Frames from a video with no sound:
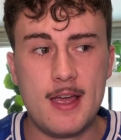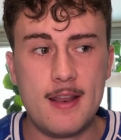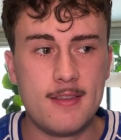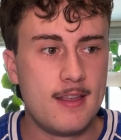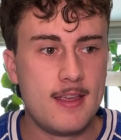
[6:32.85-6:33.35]

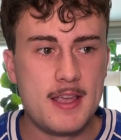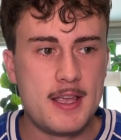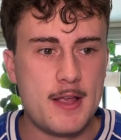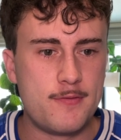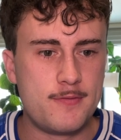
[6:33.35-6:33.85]
And
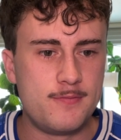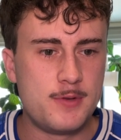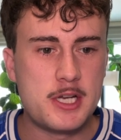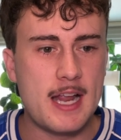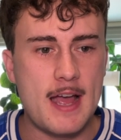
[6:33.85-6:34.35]
if we
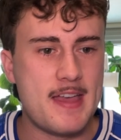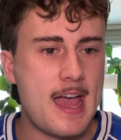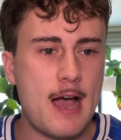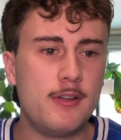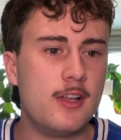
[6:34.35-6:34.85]
could have that
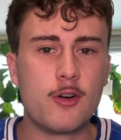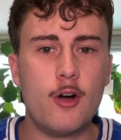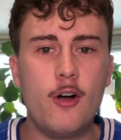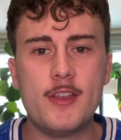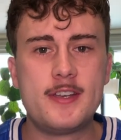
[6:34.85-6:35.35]
outlook
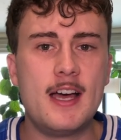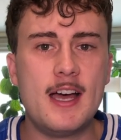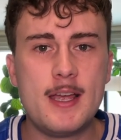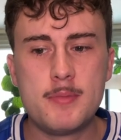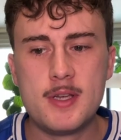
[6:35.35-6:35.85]
all the
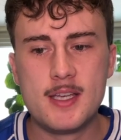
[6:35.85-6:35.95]
time,